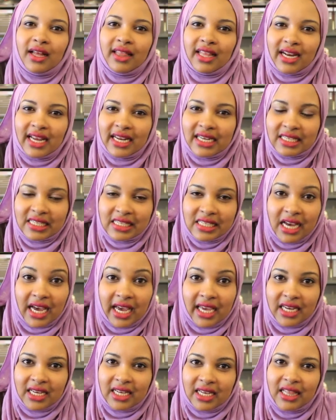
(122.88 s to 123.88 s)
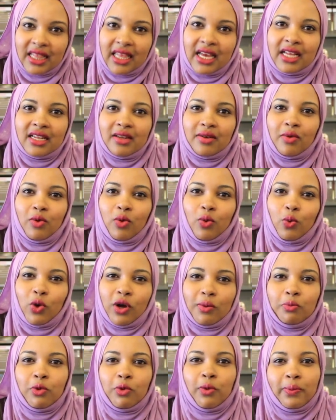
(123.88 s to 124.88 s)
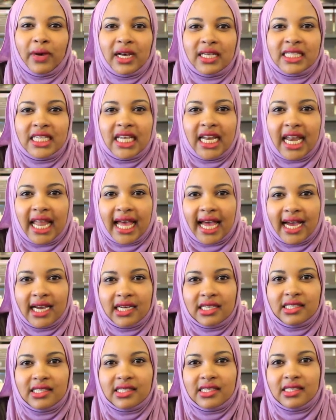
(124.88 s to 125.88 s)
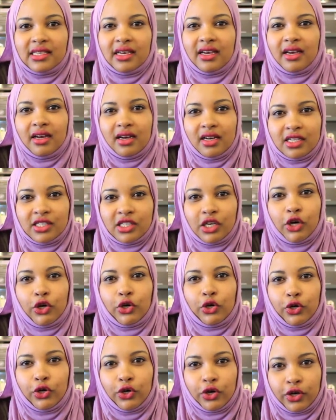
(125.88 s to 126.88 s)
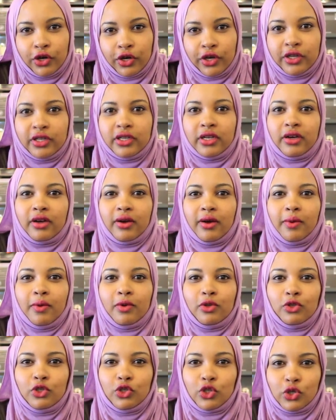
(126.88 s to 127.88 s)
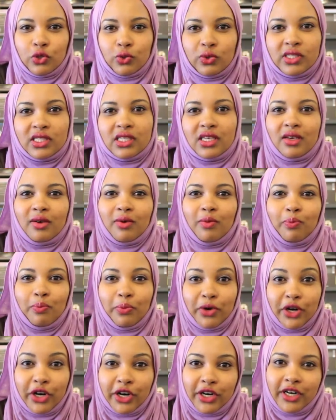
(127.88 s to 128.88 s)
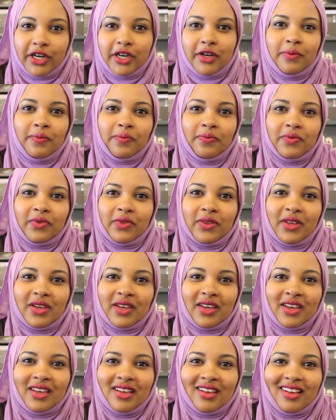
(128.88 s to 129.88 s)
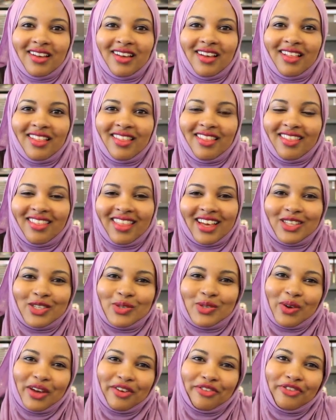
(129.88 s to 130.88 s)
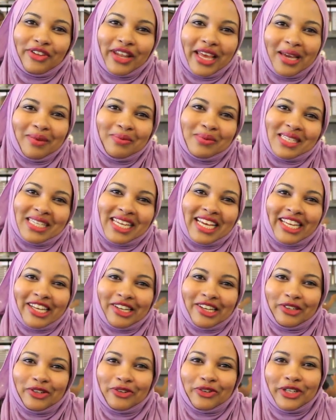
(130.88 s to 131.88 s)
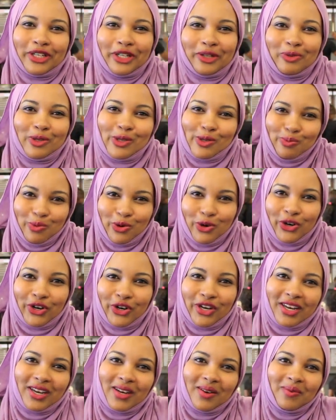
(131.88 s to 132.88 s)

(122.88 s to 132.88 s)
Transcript: and then I decided that what Mombasa lacks is a good, juicy burger. That's where Flames Deli and Grill was born.